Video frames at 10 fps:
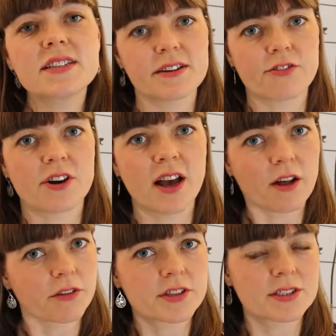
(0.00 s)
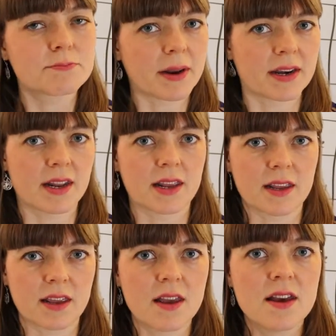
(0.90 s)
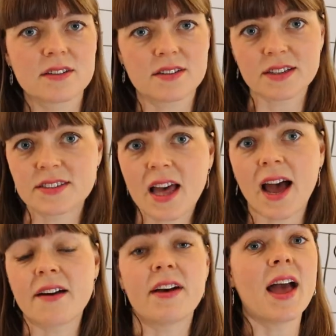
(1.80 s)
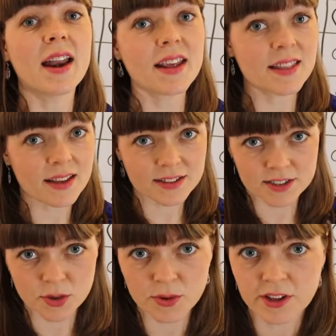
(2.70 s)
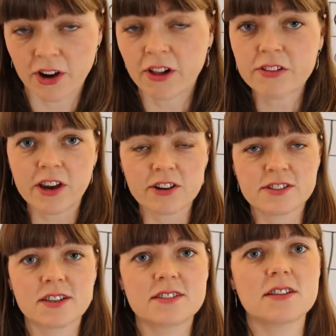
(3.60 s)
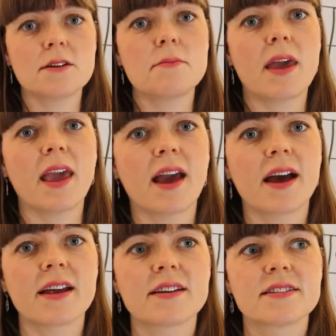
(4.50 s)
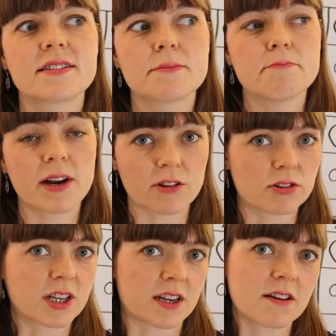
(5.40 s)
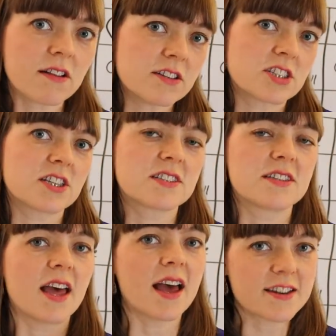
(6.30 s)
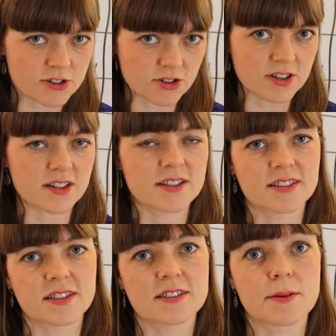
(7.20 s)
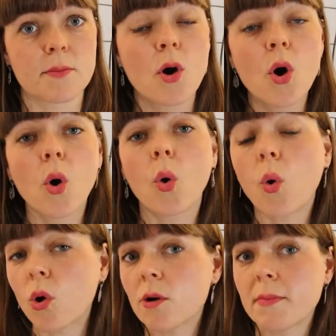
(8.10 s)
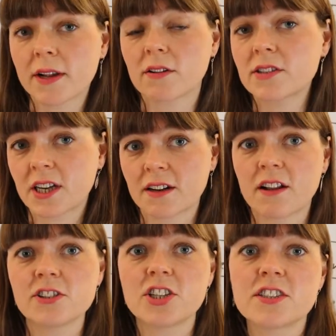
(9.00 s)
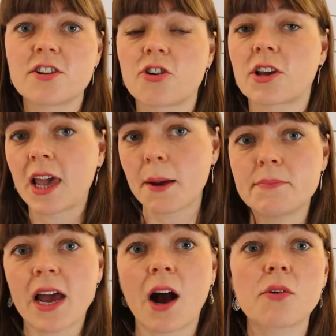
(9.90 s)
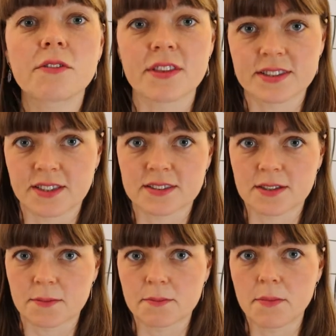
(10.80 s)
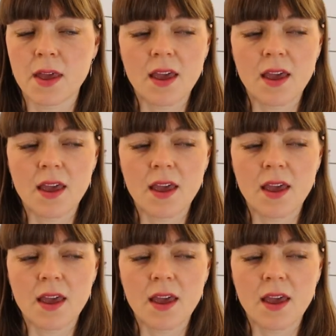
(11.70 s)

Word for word: different health spending? Does that have anything to do with their healthcare system and medical technologies that enter into the system or medical technologies that are kept out of the system?